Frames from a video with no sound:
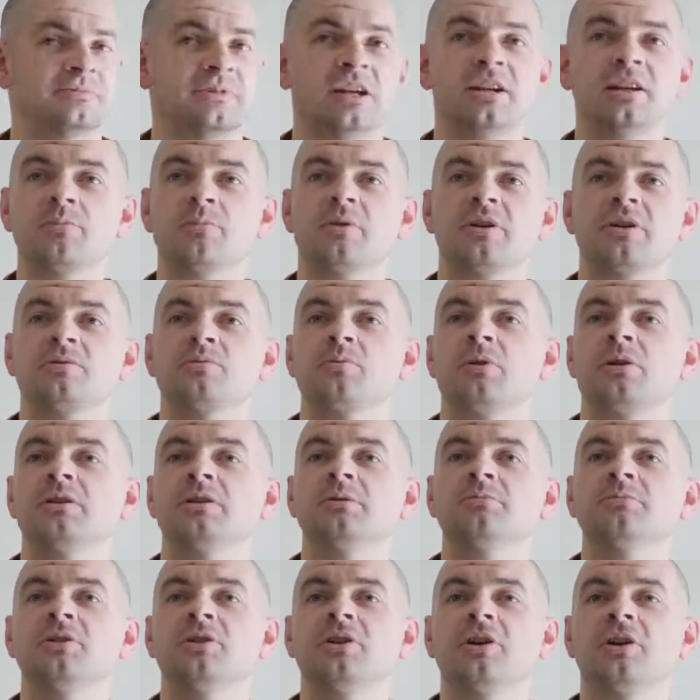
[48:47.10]
Anybody's
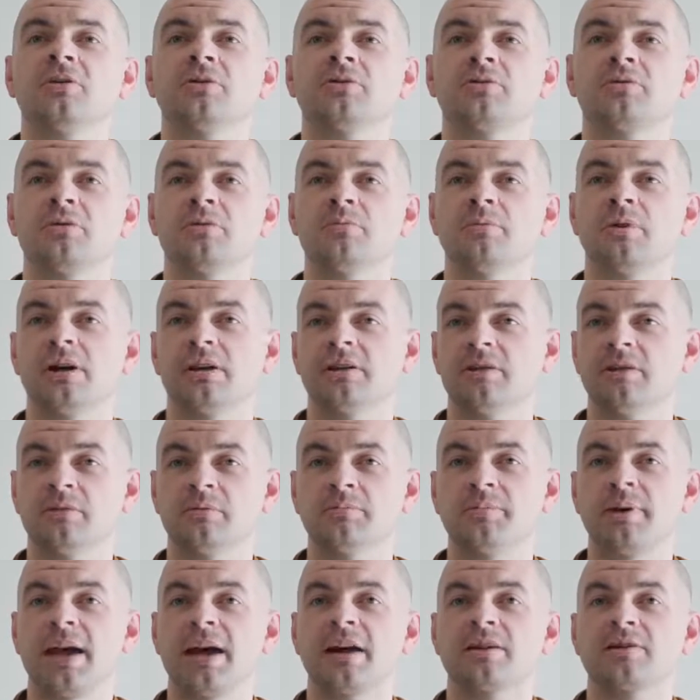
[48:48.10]
welcome to go through my
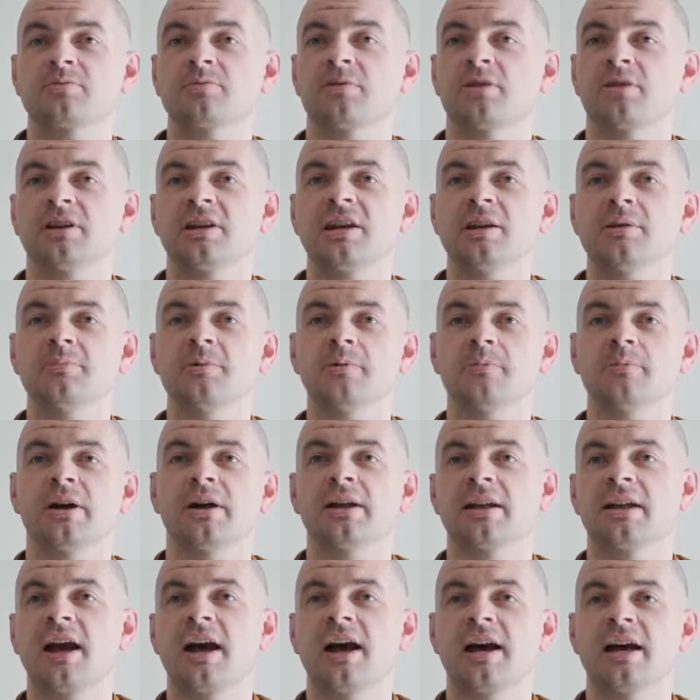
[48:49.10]
little pouch where I keep all
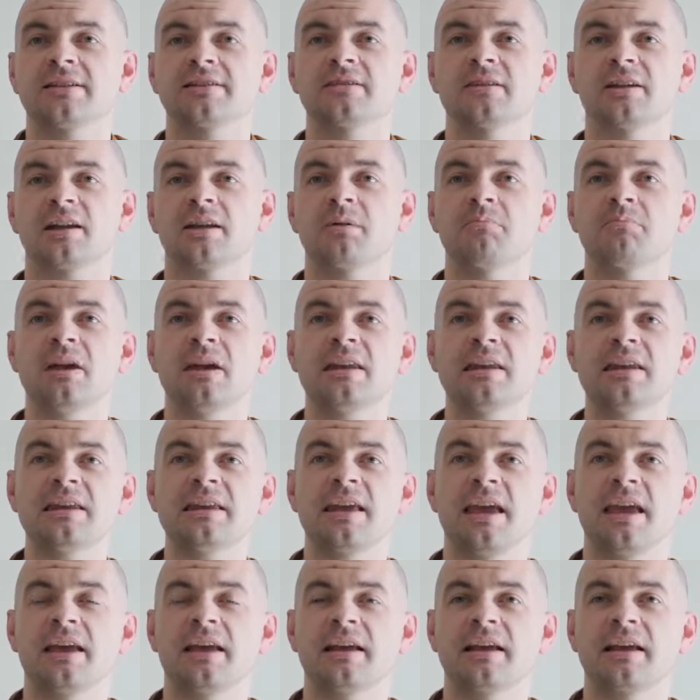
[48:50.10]
my cards, like a
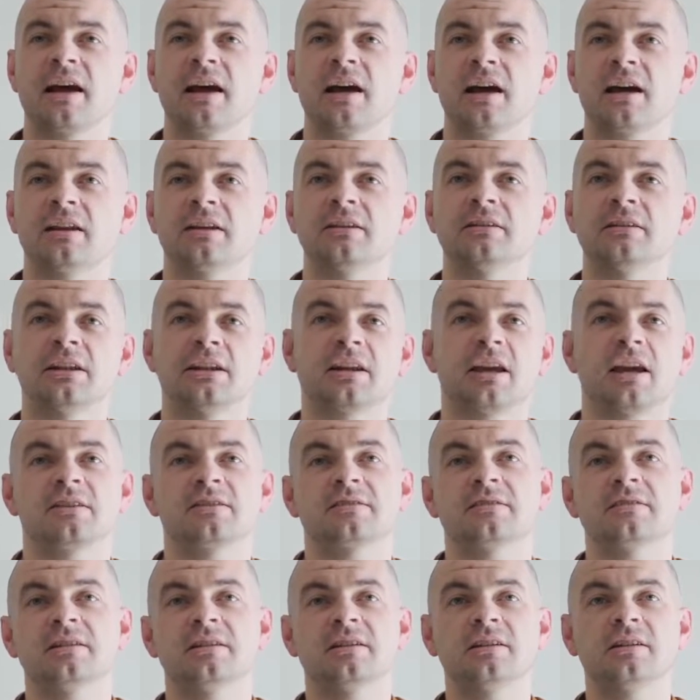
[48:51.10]
Medicare card, in
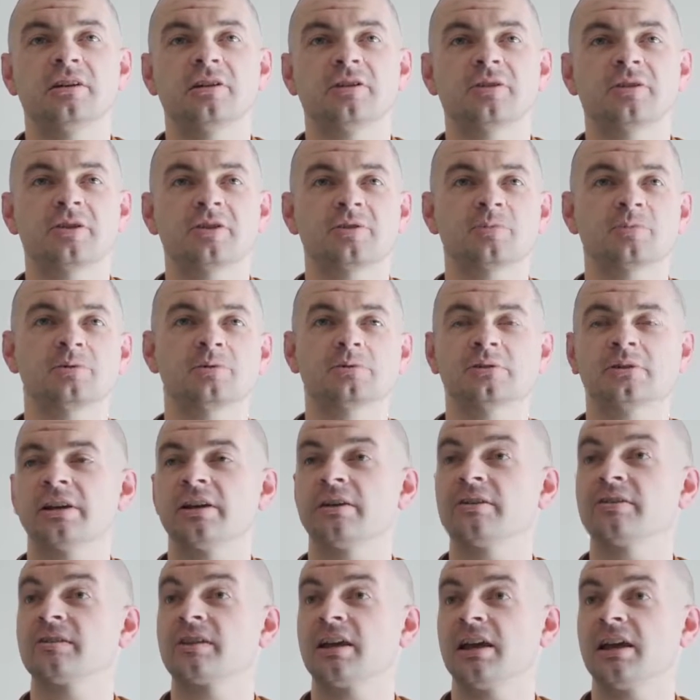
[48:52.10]
case I need to go to hospital,
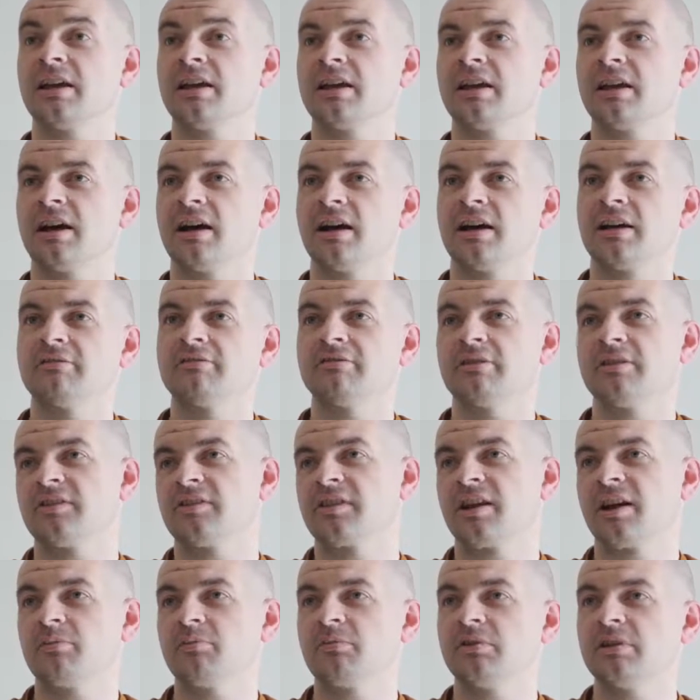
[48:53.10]
healthcare card for the
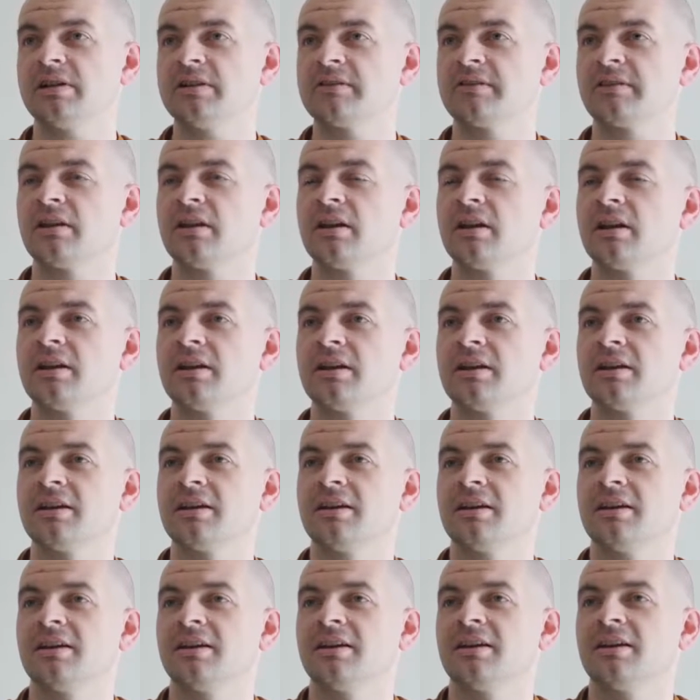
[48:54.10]
same reason.
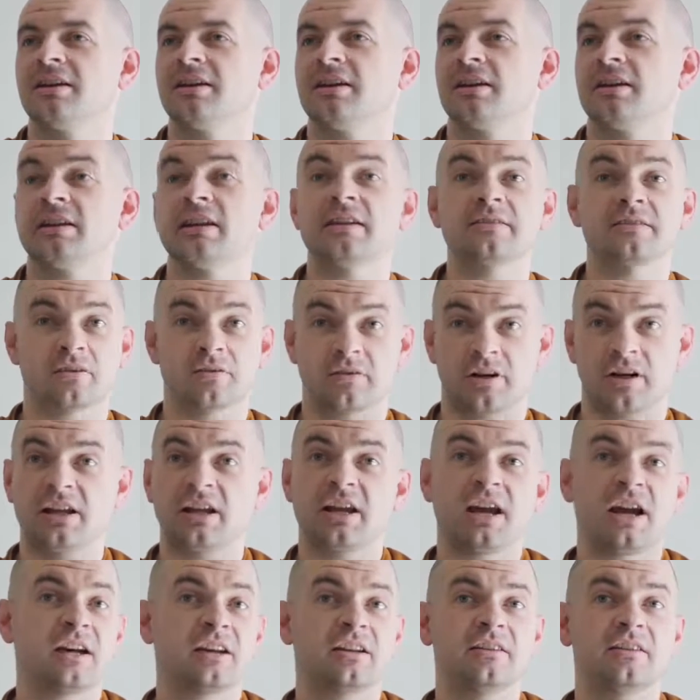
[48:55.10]
There's a
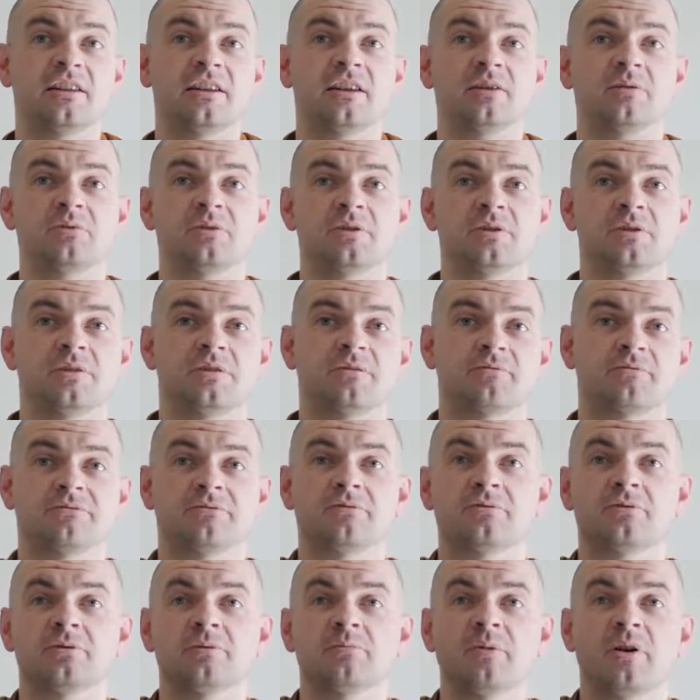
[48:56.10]
credit card in there which is
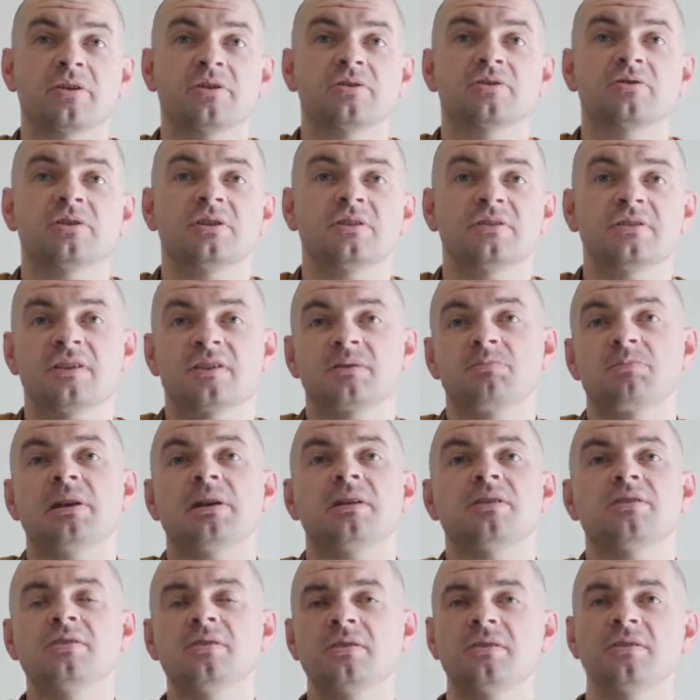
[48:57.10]
for the monastery's
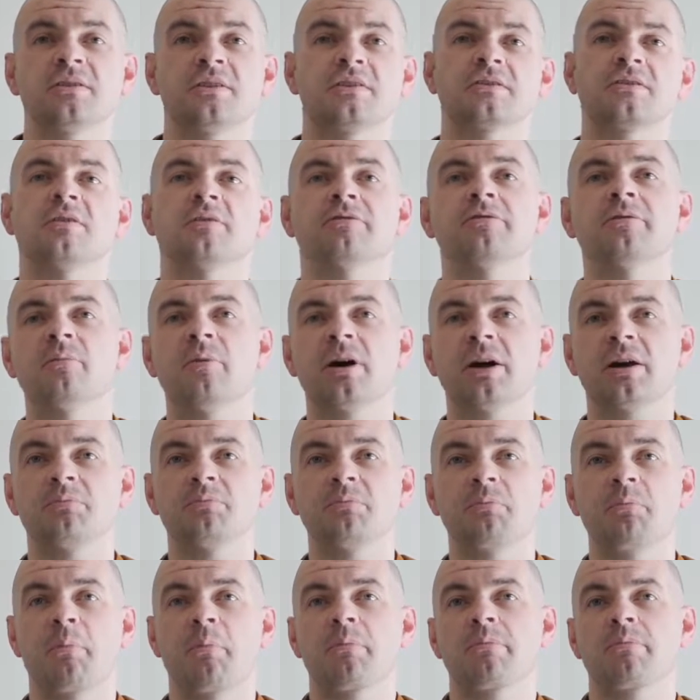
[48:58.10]
expenditures. It's not for my
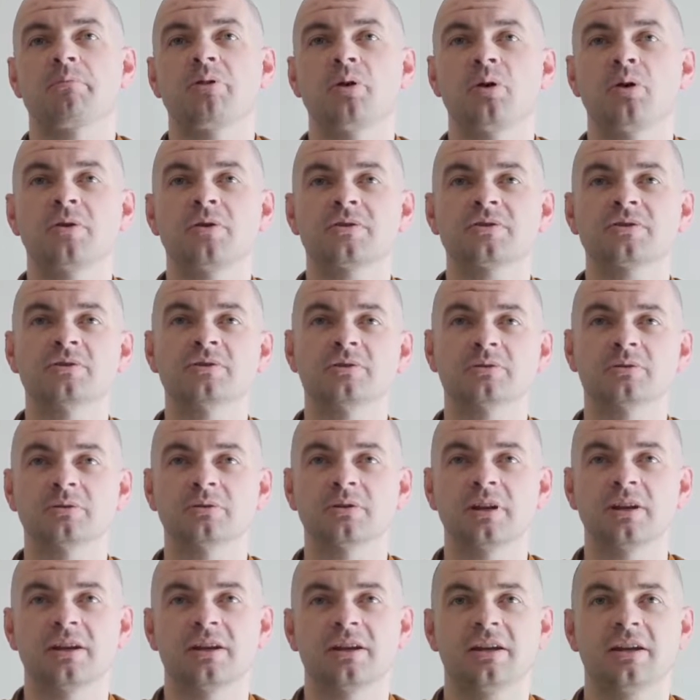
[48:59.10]

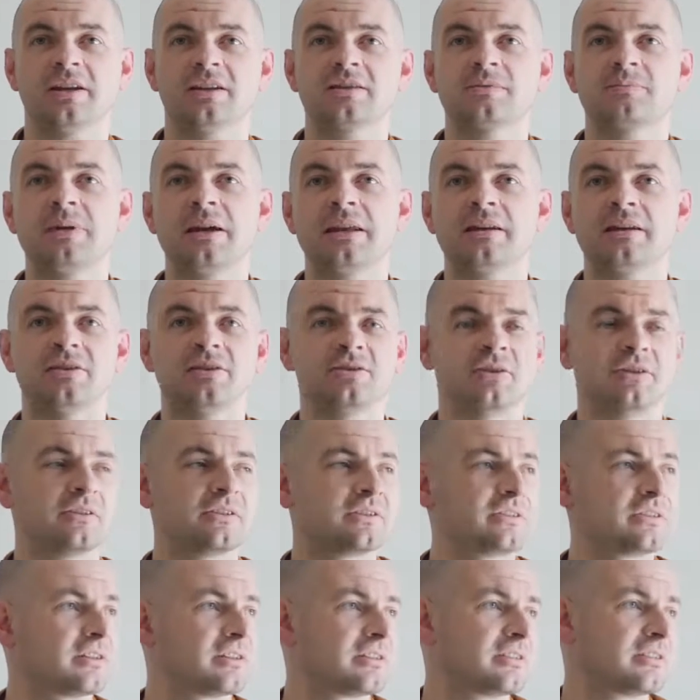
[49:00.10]
personal
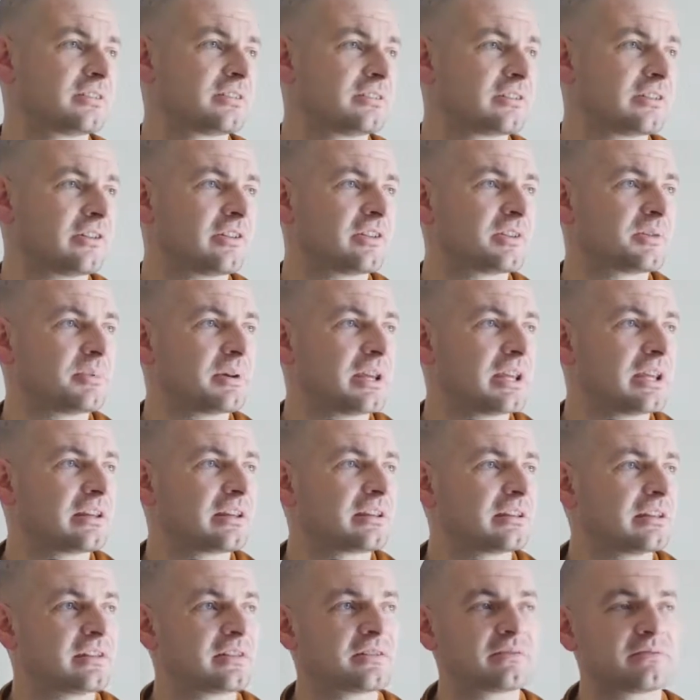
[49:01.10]
expenditures, so to
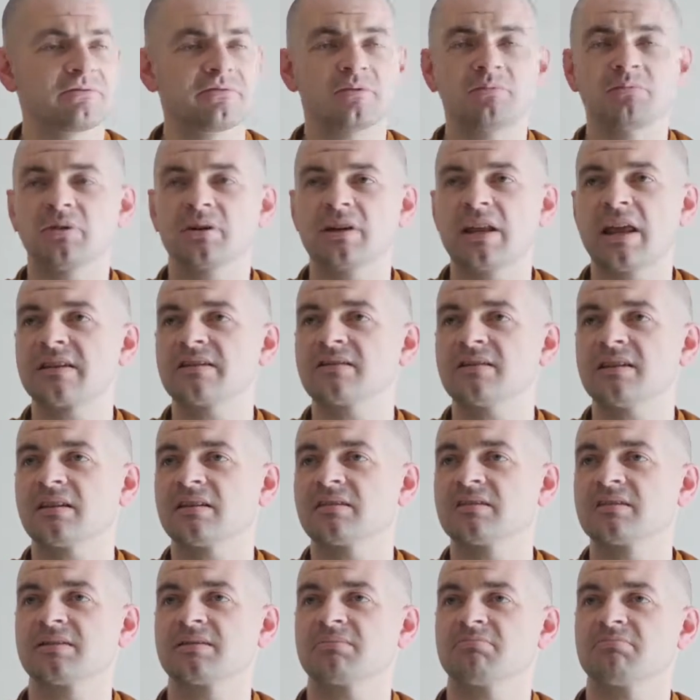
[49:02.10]
speak. It's for monastic